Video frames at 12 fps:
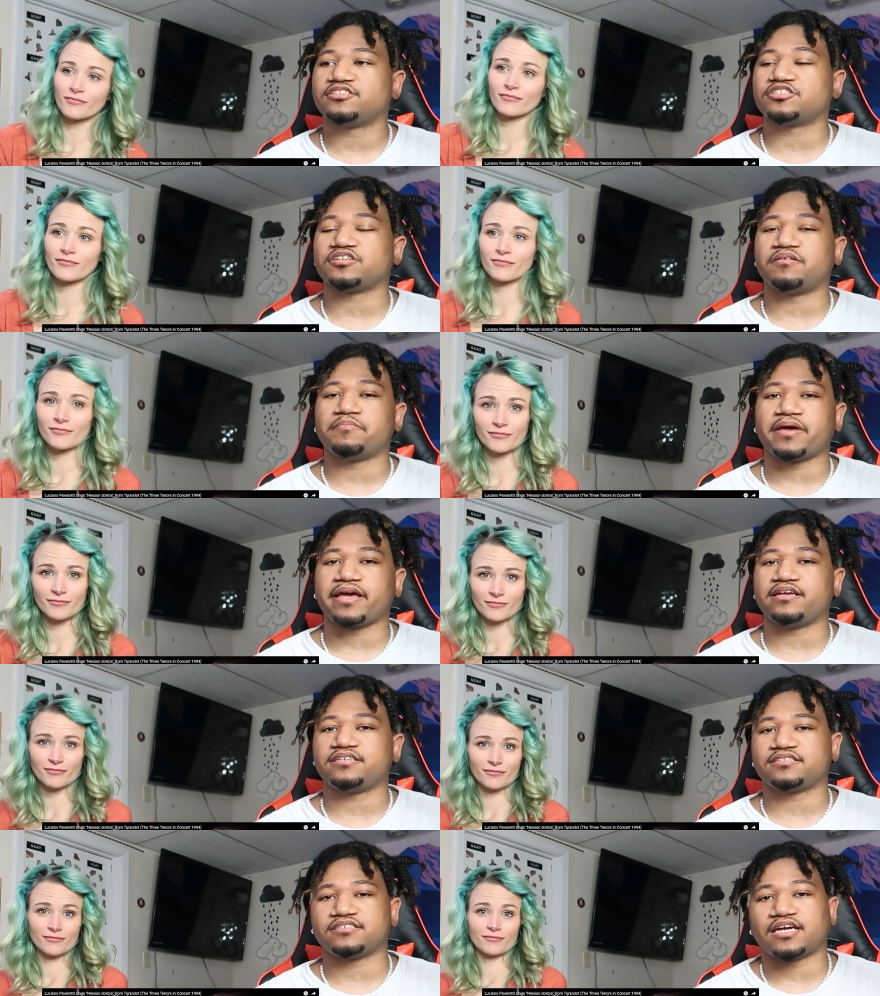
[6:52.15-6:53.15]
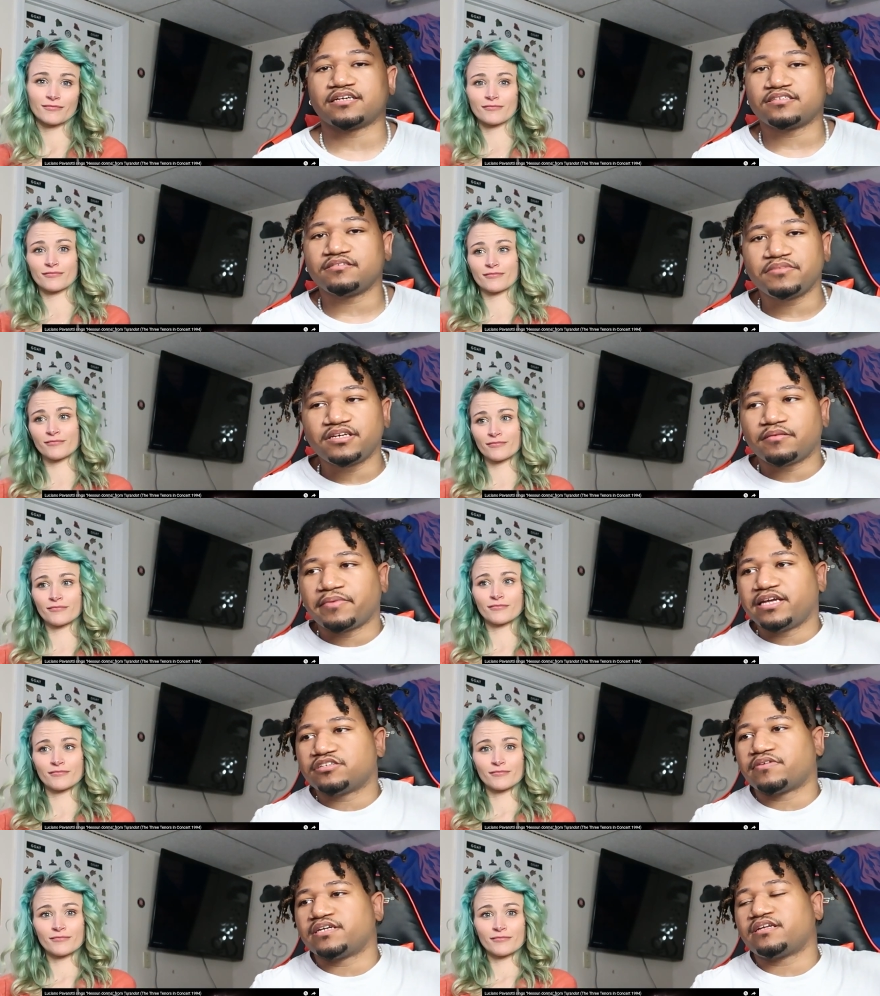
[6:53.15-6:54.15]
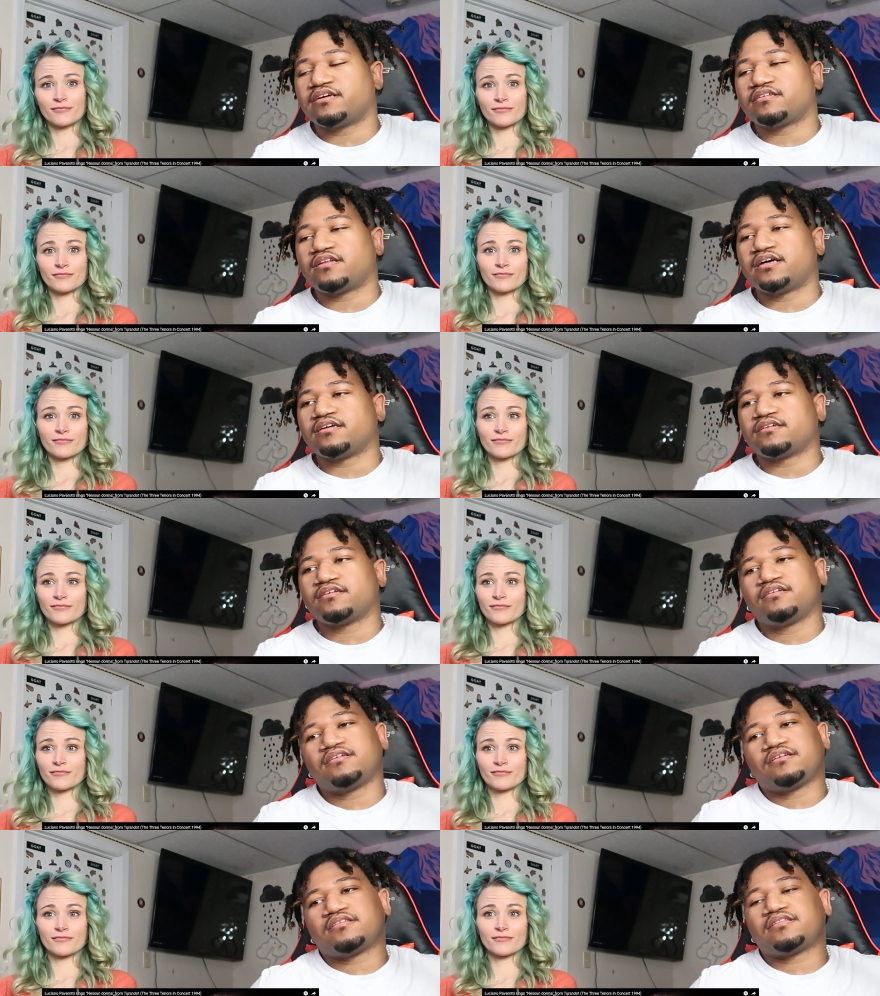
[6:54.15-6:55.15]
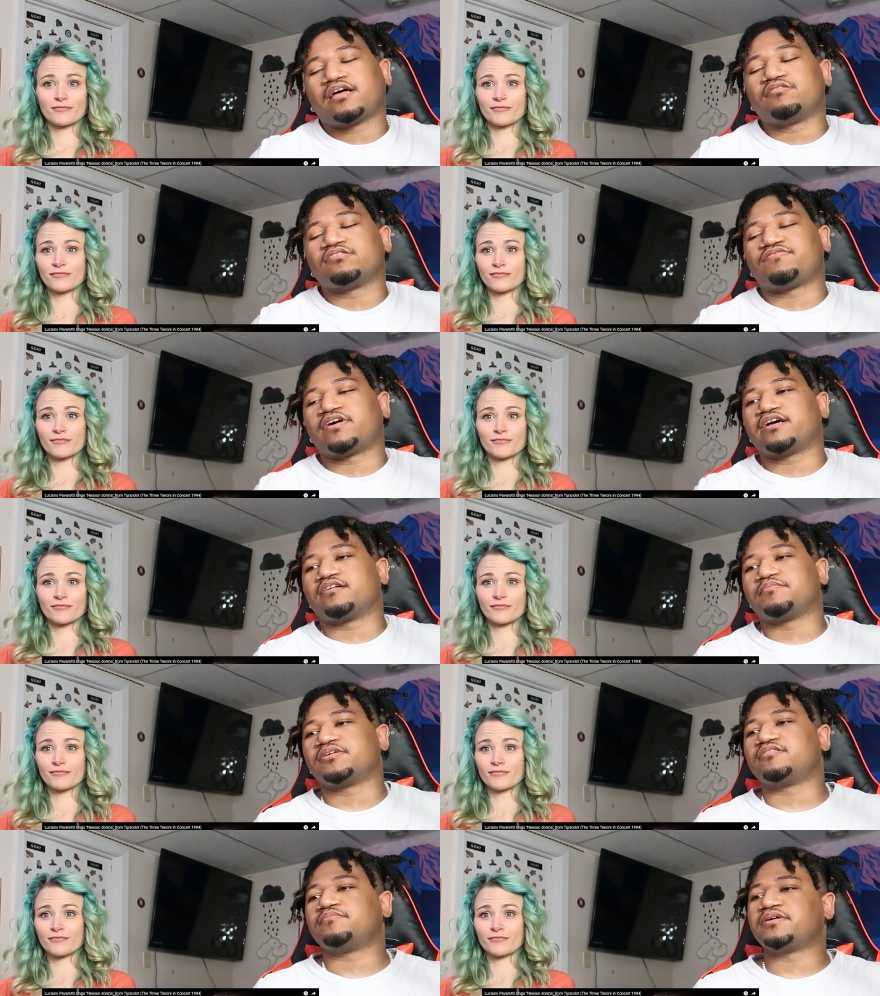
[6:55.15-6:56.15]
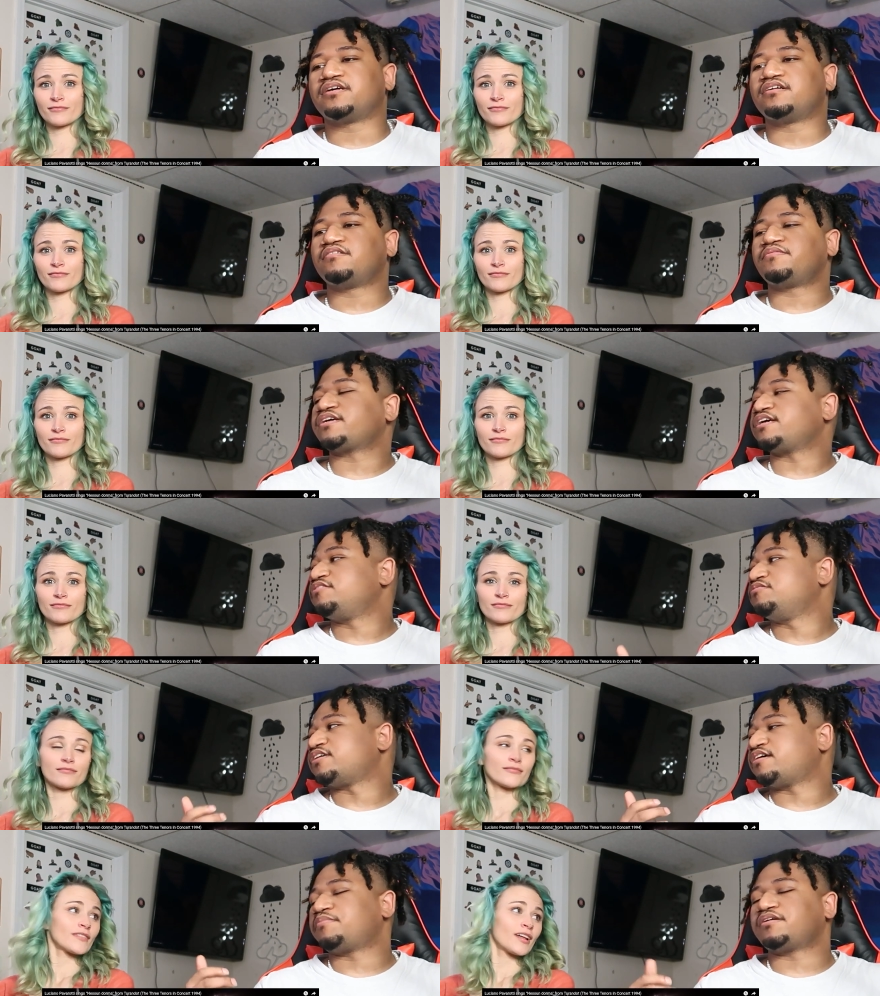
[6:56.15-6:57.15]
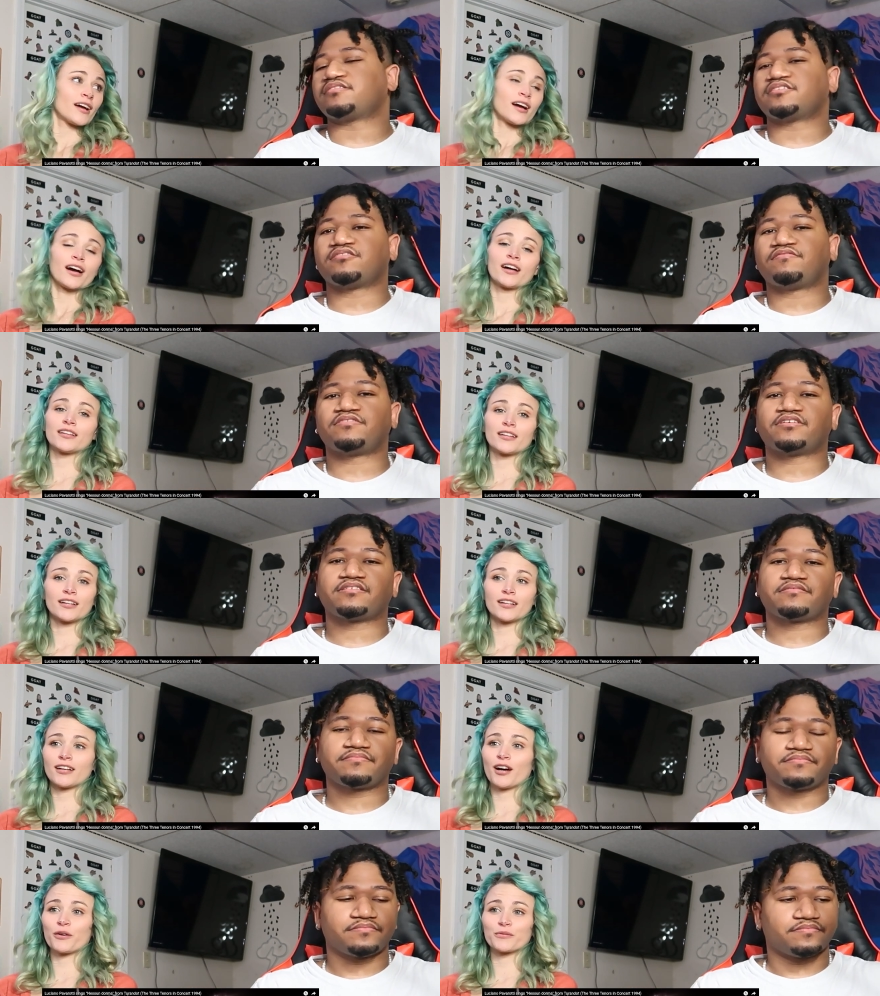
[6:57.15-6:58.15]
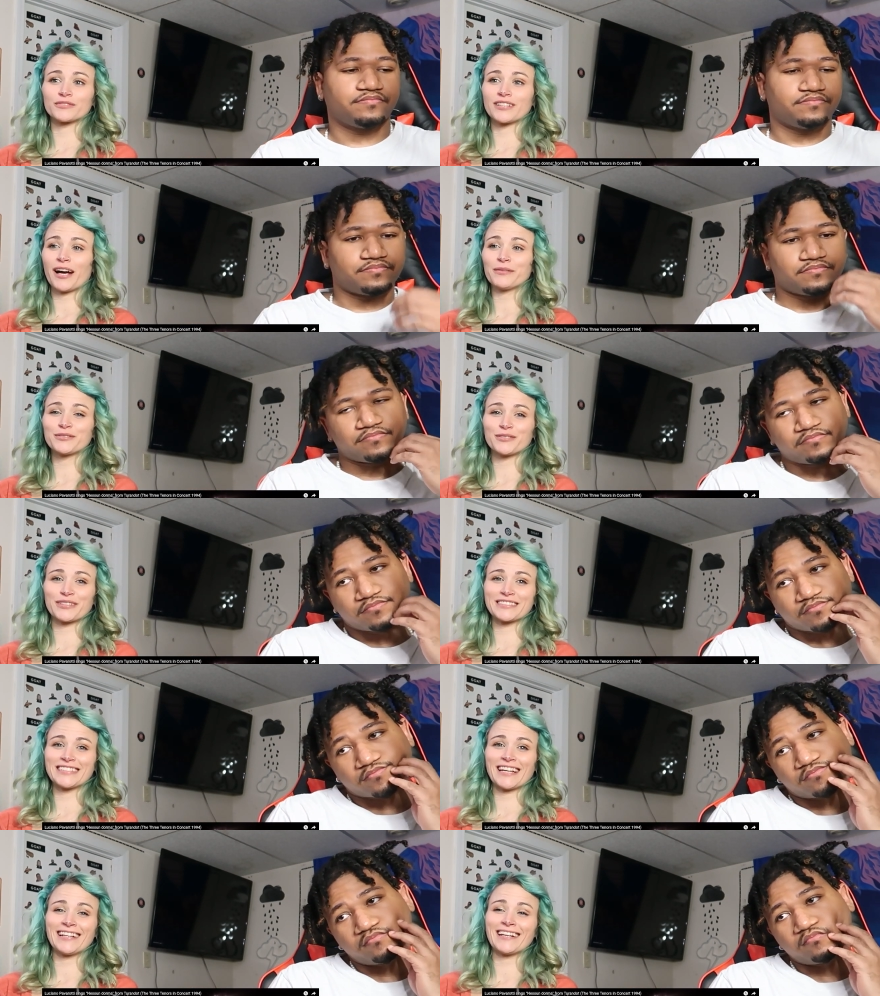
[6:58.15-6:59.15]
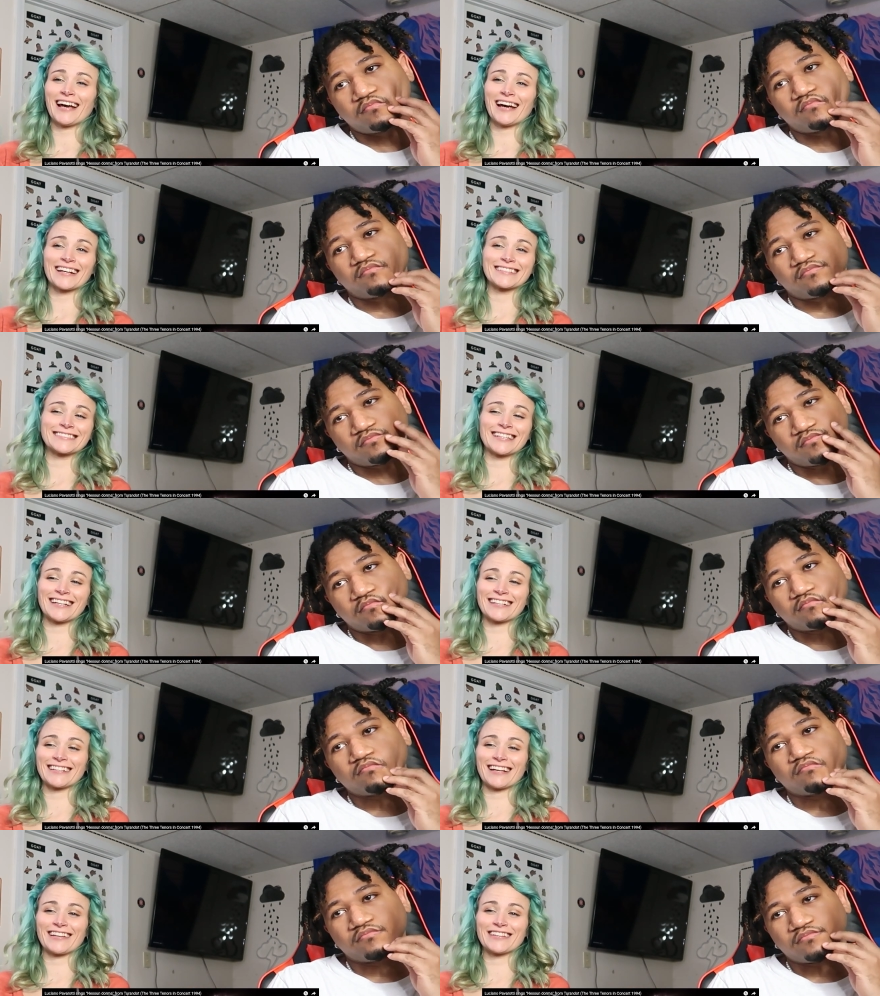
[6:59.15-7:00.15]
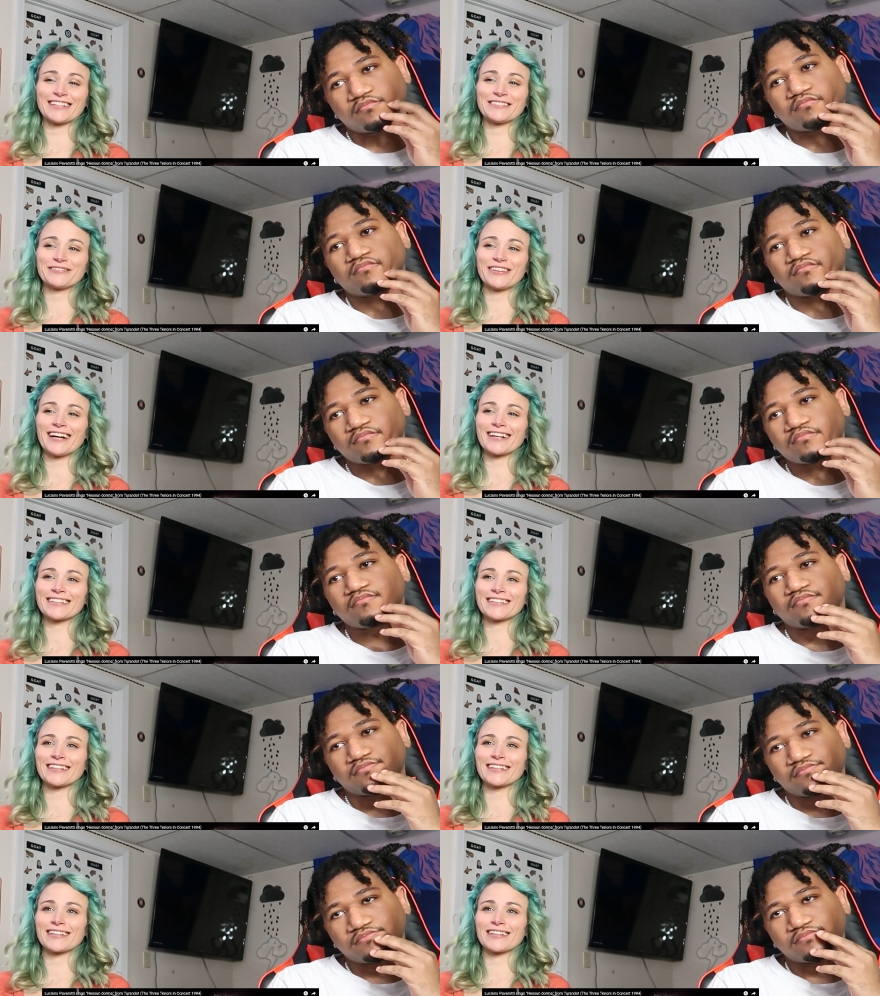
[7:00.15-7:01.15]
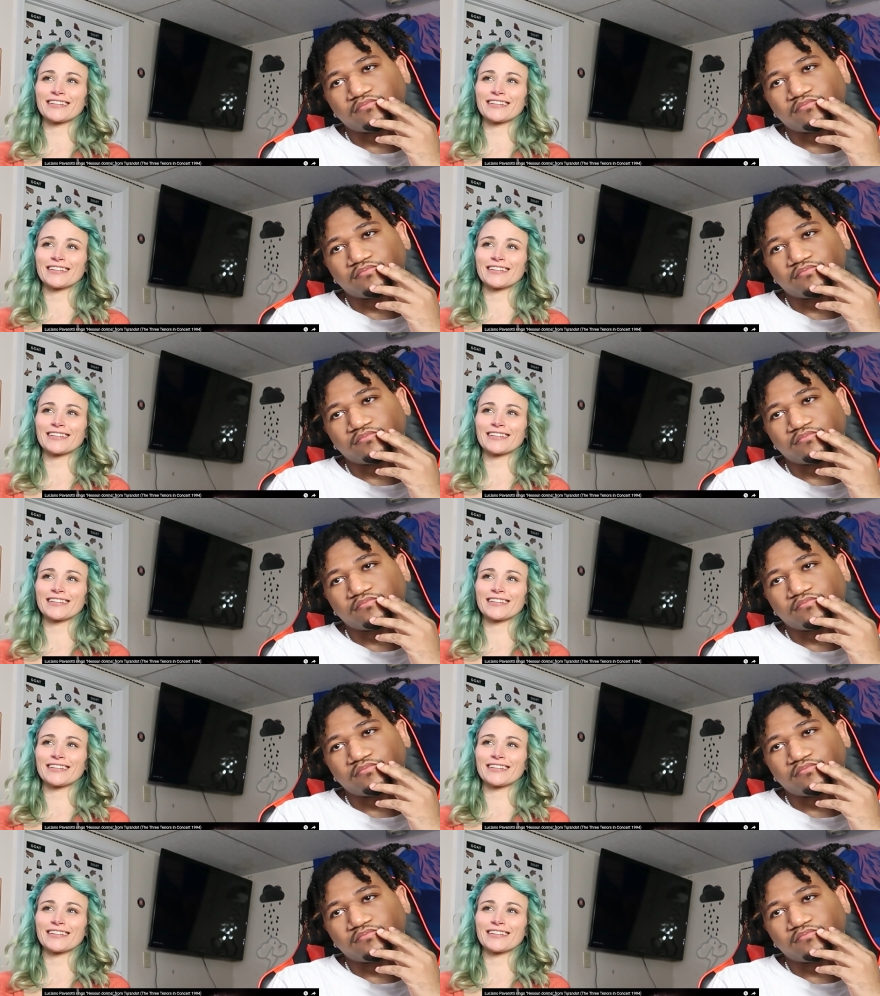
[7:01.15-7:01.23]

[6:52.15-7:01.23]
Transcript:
Speaker 1: just amazed, cause y'all see me amazed right there. Like that was fire, bro. But uh, what can you say about this so far?
Speaker 2: Oh, absolutely, ten out of ten. The fact that